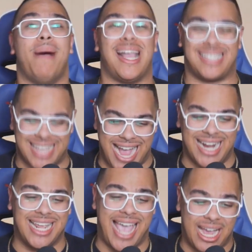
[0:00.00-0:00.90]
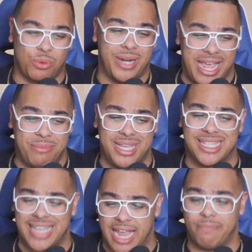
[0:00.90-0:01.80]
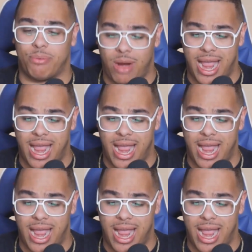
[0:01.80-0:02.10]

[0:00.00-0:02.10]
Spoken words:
by signing Equanimeous St.